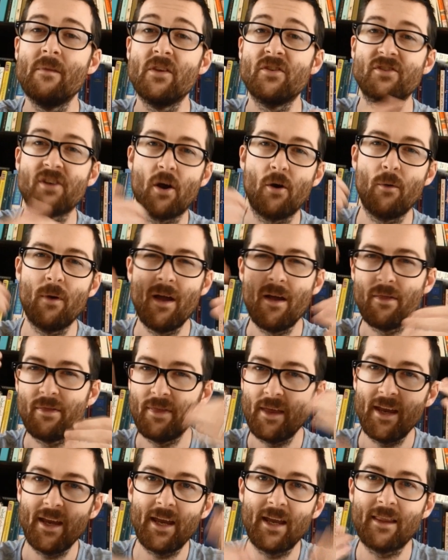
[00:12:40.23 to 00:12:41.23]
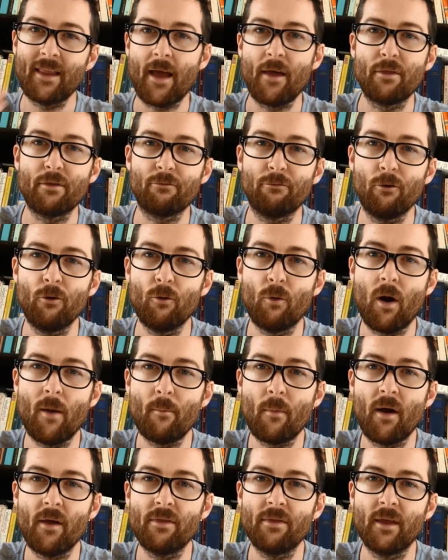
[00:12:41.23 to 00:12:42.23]
So thinking that through, I
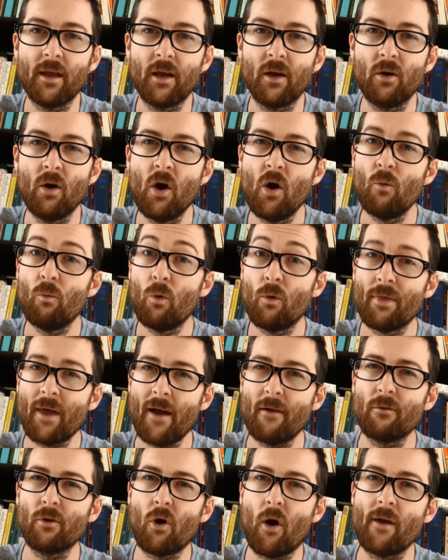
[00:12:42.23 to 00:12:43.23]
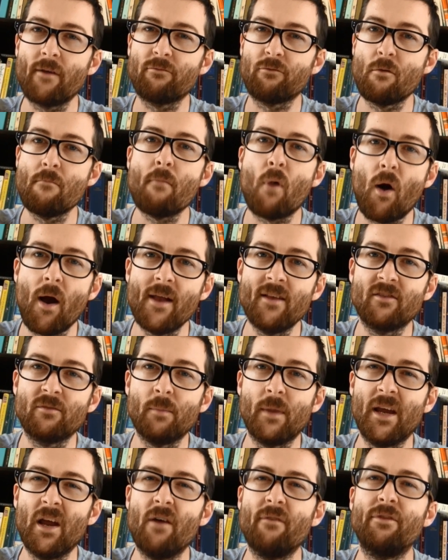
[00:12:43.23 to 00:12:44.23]
might think, well, that kind of reminds
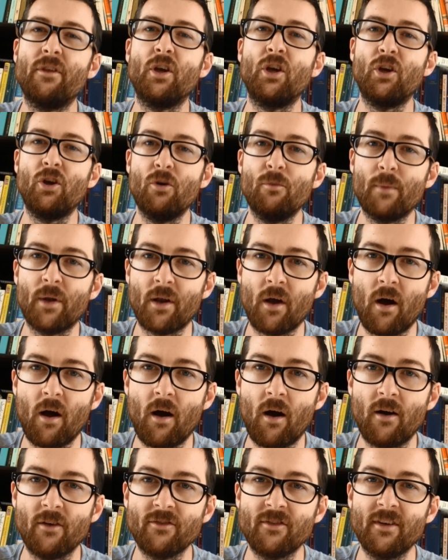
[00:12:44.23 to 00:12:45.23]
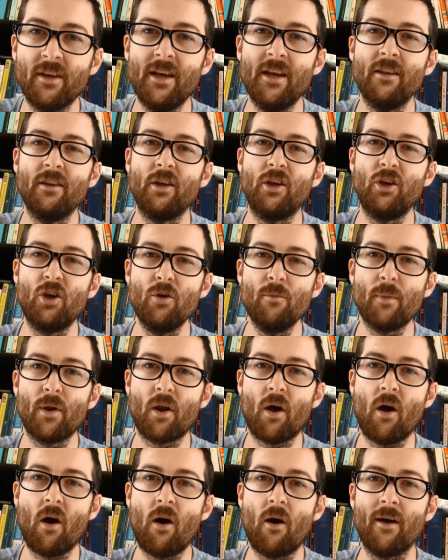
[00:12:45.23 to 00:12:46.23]
me of the human heart. The human
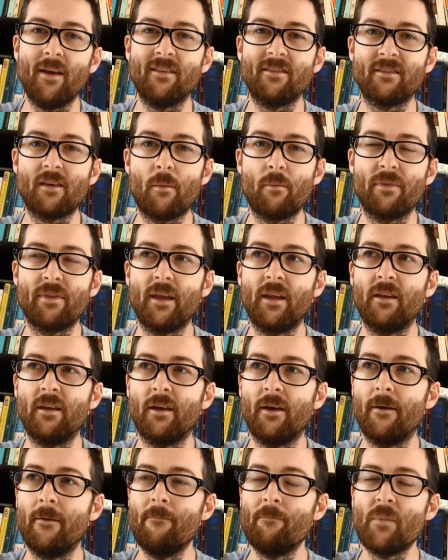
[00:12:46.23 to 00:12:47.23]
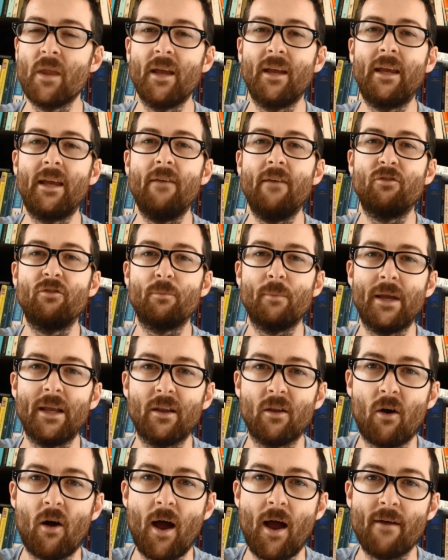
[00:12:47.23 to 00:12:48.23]
heart is something that gives me
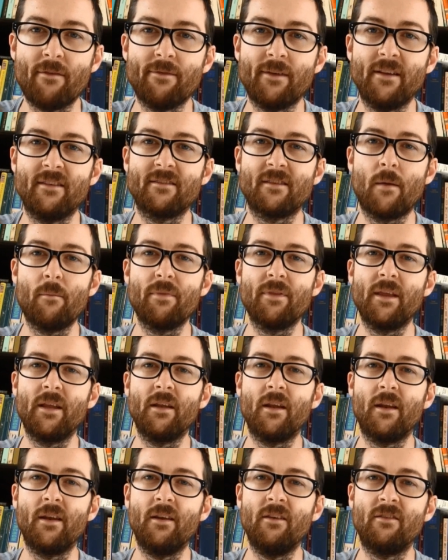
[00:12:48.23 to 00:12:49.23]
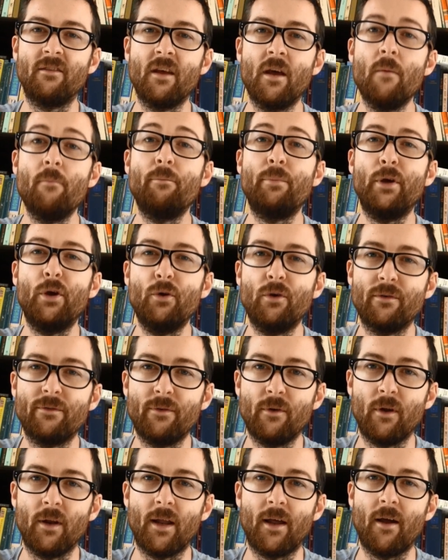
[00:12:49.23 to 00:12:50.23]
life. It's something that is
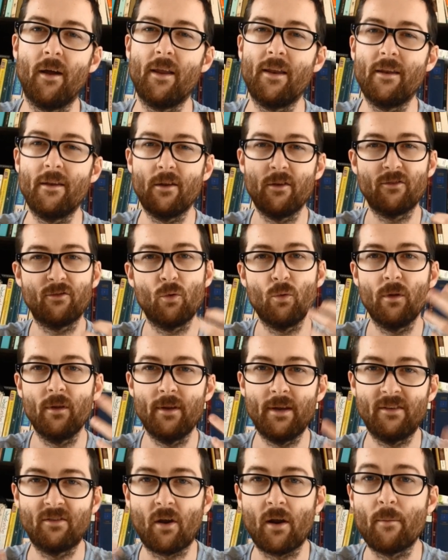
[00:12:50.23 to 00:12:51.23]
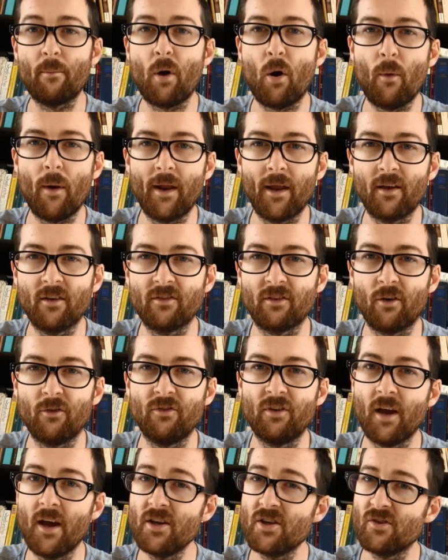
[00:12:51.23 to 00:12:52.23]
beautiful, and there's all of these kind of poetic
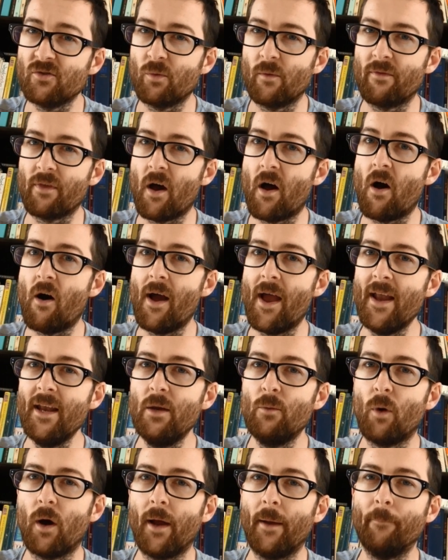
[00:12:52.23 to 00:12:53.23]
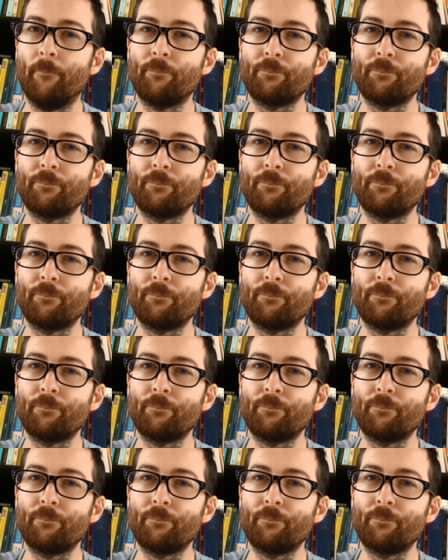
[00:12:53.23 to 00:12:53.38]
associations with the heart anyway.